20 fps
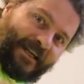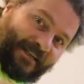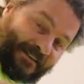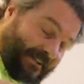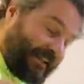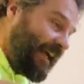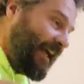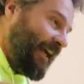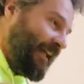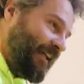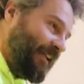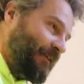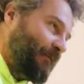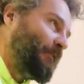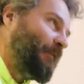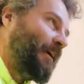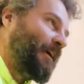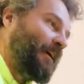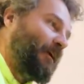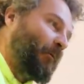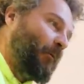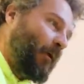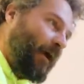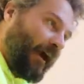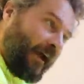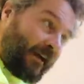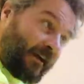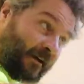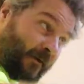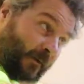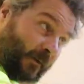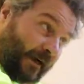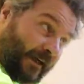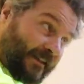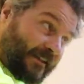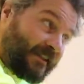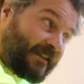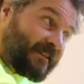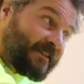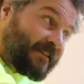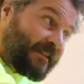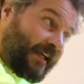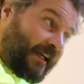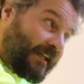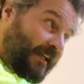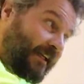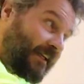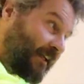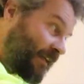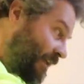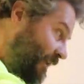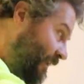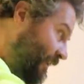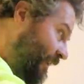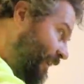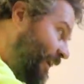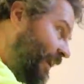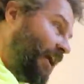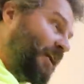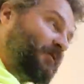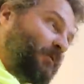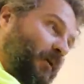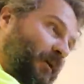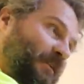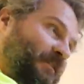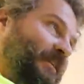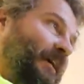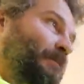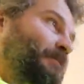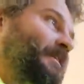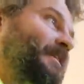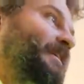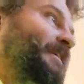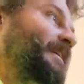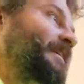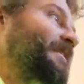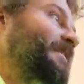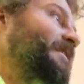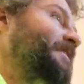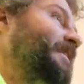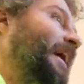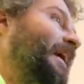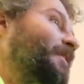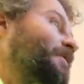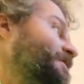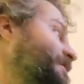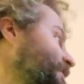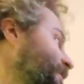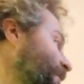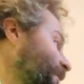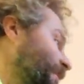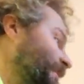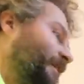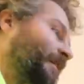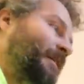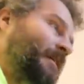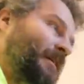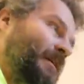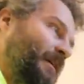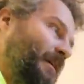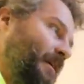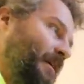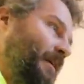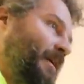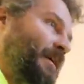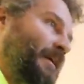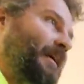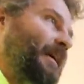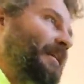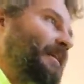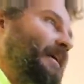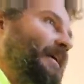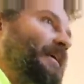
is getting in the fucking way right this second. As we're attempting to get this house done, that